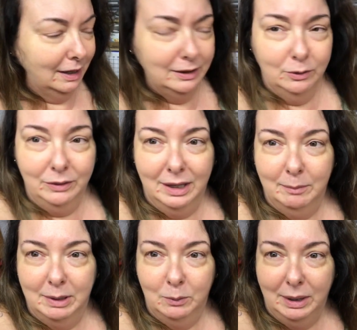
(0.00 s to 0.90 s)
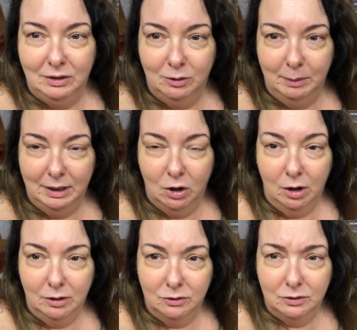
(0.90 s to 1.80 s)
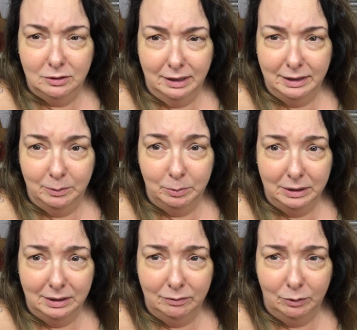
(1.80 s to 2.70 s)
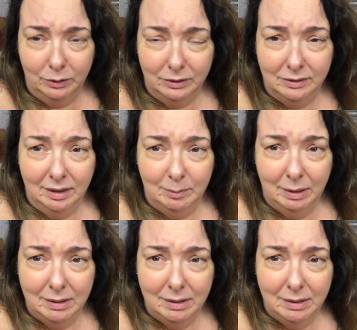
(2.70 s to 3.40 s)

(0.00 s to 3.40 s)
I don't think I'm gonna wait until my car is like completely full this time.